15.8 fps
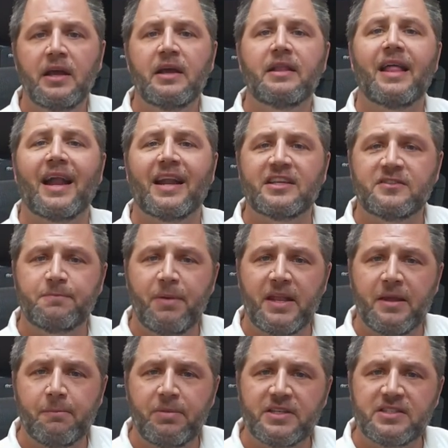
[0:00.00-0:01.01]
that has
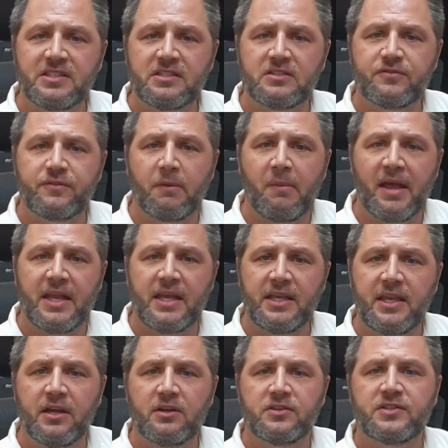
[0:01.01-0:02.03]
been in business for many
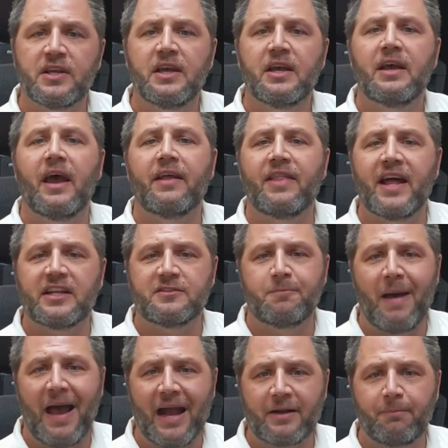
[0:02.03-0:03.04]
years and that is
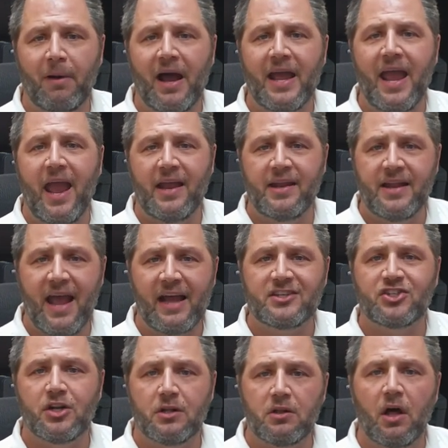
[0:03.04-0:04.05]
backed by a
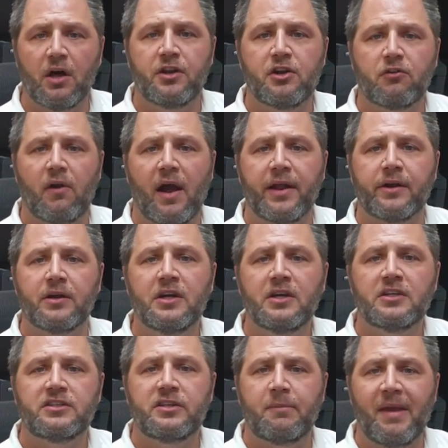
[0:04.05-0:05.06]
national underwriter
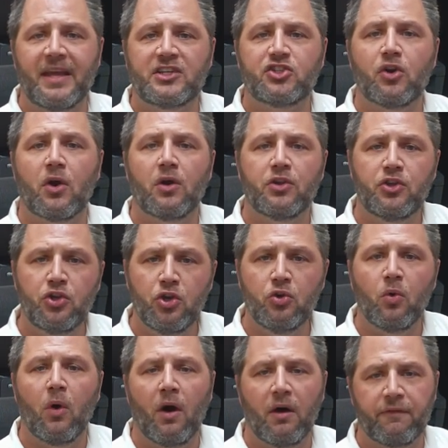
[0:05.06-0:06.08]
to make sure
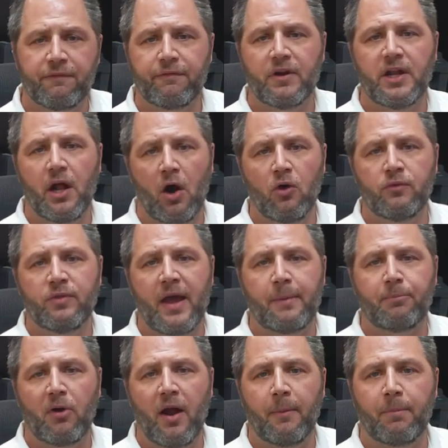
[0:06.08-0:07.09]
you are free to own
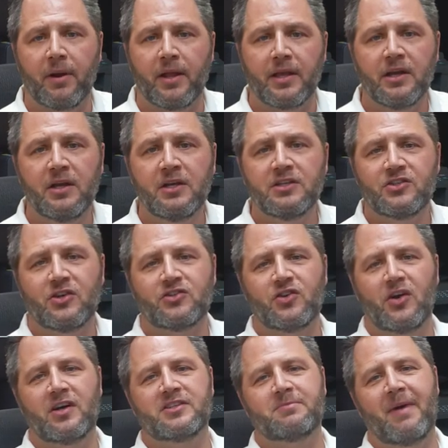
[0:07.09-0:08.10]
that property. So, as
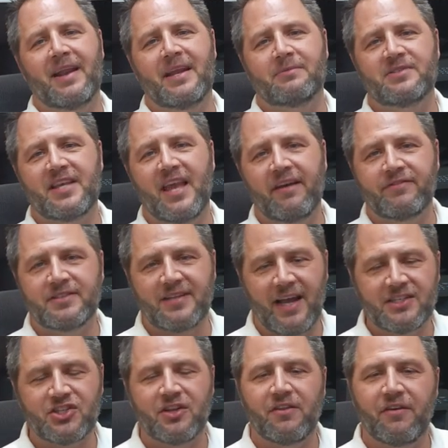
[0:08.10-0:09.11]
always, my name is Kevin
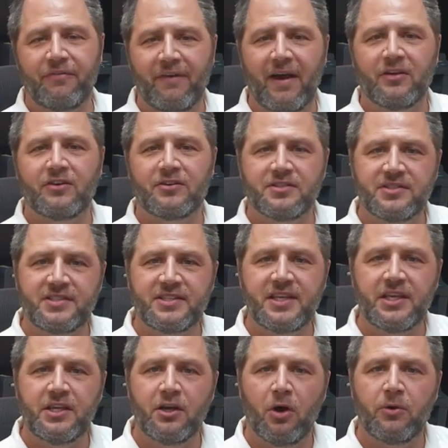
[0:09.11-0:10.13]
Tacher, the founder and
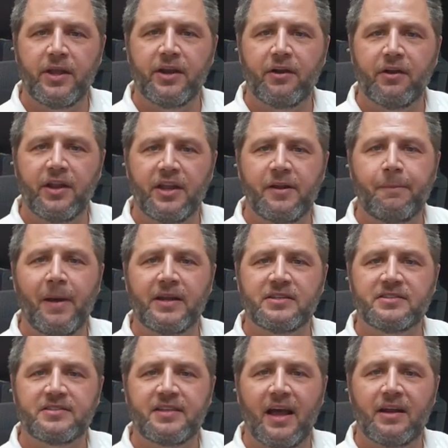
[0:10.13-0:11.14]
CEO here at
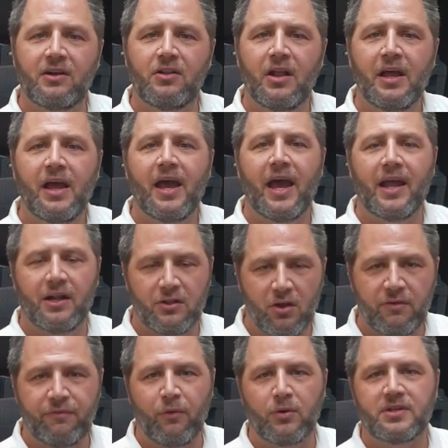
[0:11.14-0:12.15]
Independence Title, and I
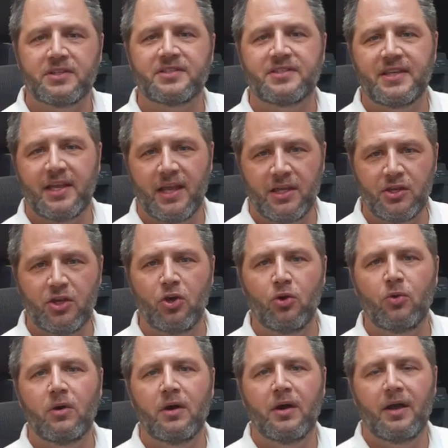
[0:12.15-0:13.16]
look forward to seeing
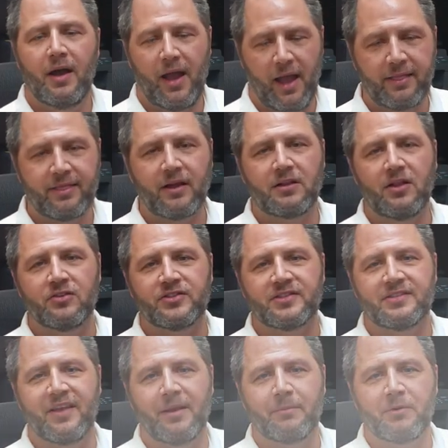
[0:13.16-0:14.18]
you at the
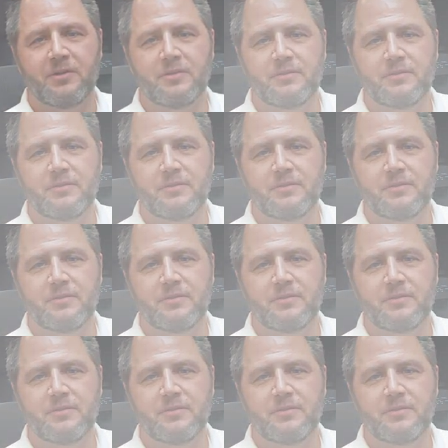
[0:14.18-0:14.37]
closing table.